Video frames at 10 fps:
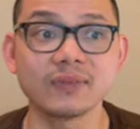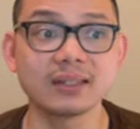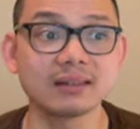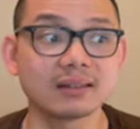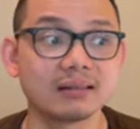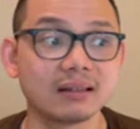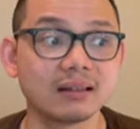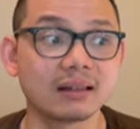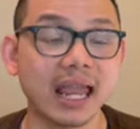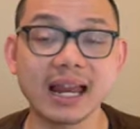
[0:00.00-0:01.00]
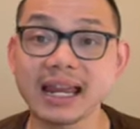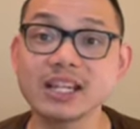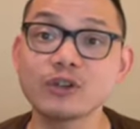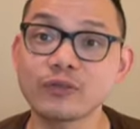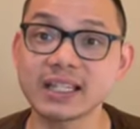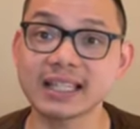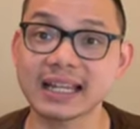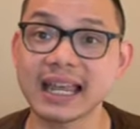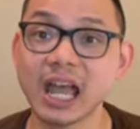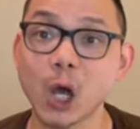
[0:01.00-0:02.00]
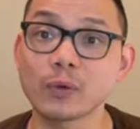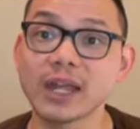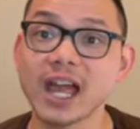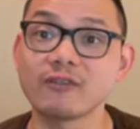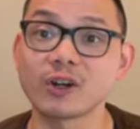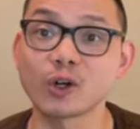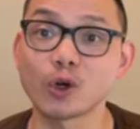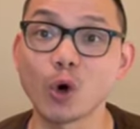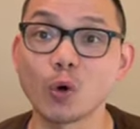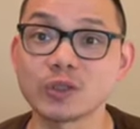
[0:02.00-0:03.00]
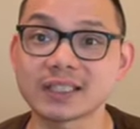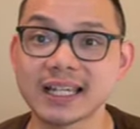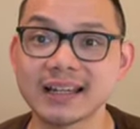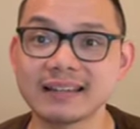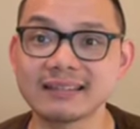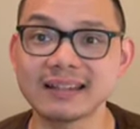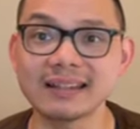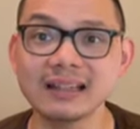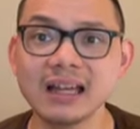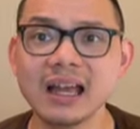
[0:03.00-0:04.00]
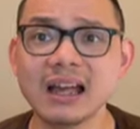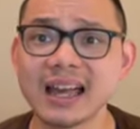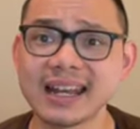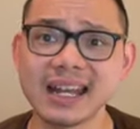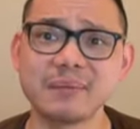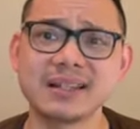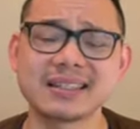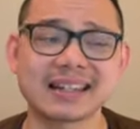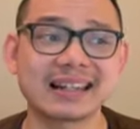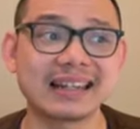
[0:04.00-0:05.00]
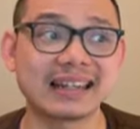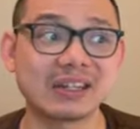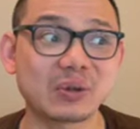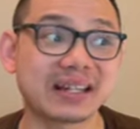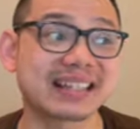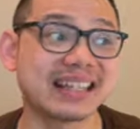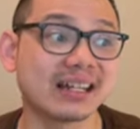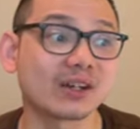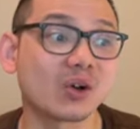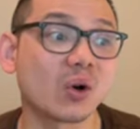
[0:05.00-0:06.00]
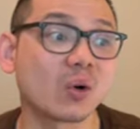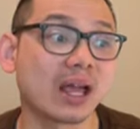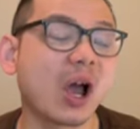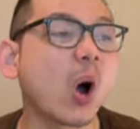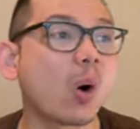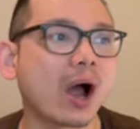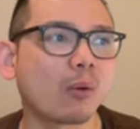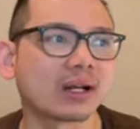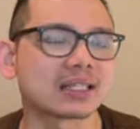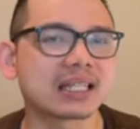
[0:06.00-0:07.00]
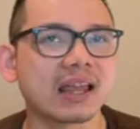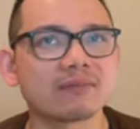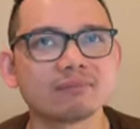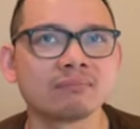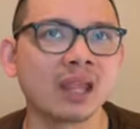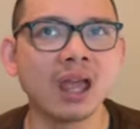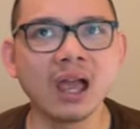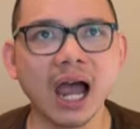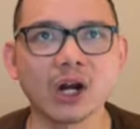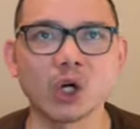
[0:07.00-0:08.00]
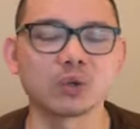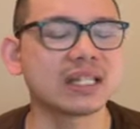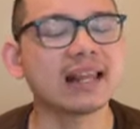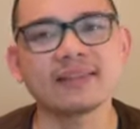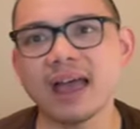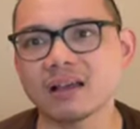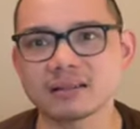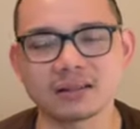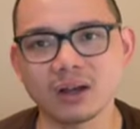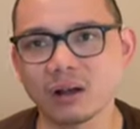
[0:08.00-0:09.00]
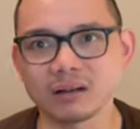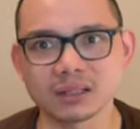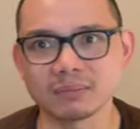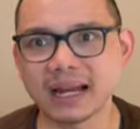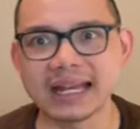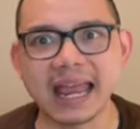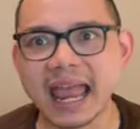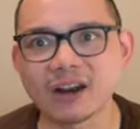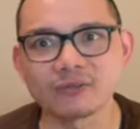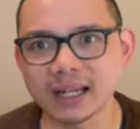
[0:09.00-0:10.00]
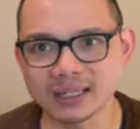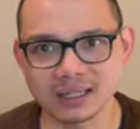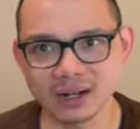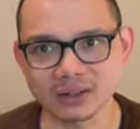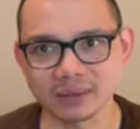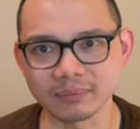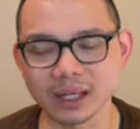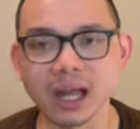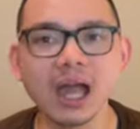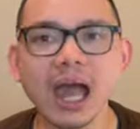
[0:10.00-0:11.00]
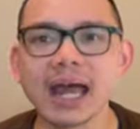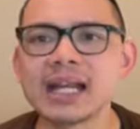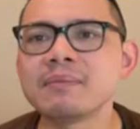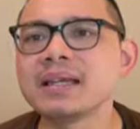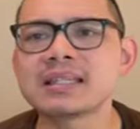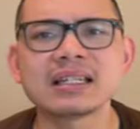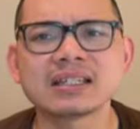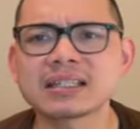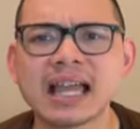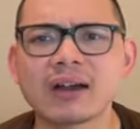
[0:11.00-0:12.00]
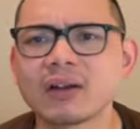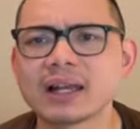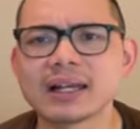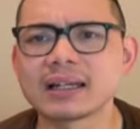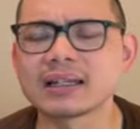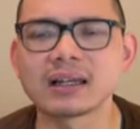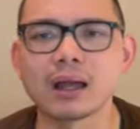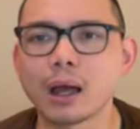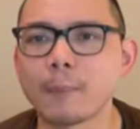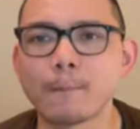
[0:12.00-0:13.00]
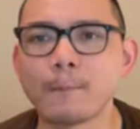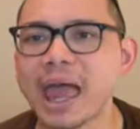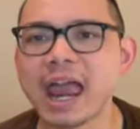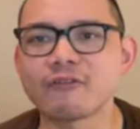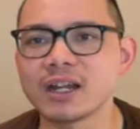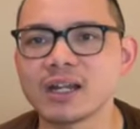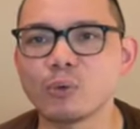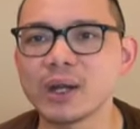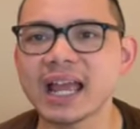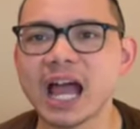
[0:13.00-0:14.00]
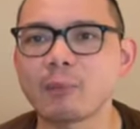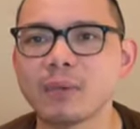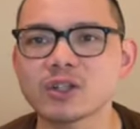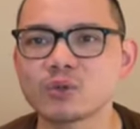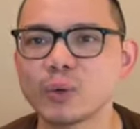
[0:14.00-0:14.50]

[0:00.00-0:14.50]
this, at each of these accounts, they have a goal setting thing, and they basically, you can set the goal like, oh, I want to save, I don't know, $10,000 by the end of next year or something. And they basically just calculated every week how much